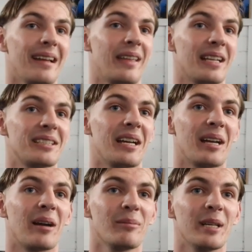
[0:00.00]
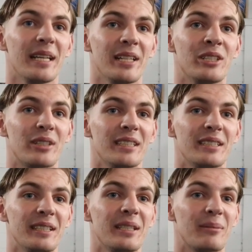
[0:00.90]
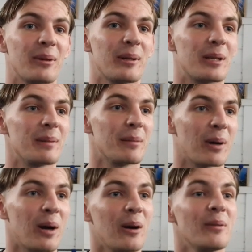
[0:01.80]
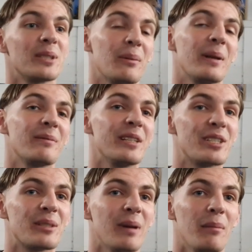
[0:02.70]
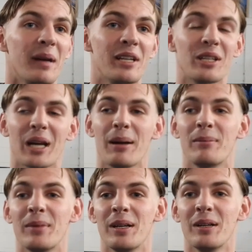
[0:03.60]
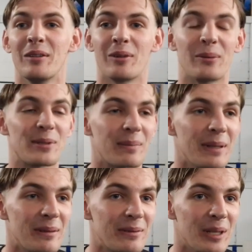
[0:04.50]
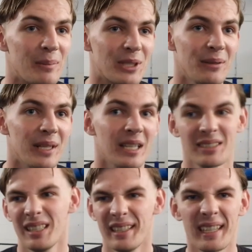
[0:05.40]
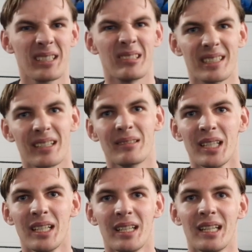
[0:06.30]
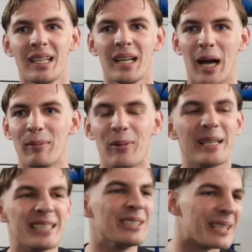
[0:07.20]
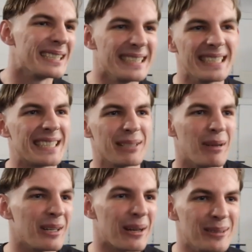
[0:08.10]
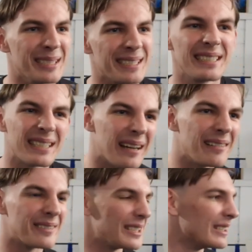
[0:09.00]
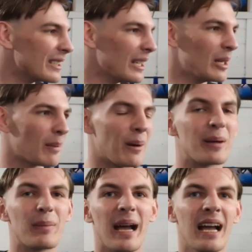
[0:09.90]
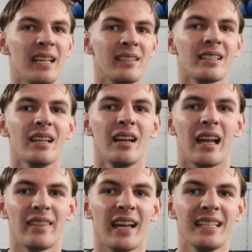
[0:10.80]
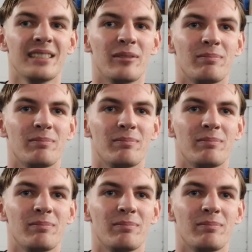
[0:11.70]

that's something I'm really interested in and wanted to be a part of. So when Richard, my manager, come forward to me with the opportunity, I said, yeah, got to know. I'm always interested to stick my nose into stuff and poke about, and that is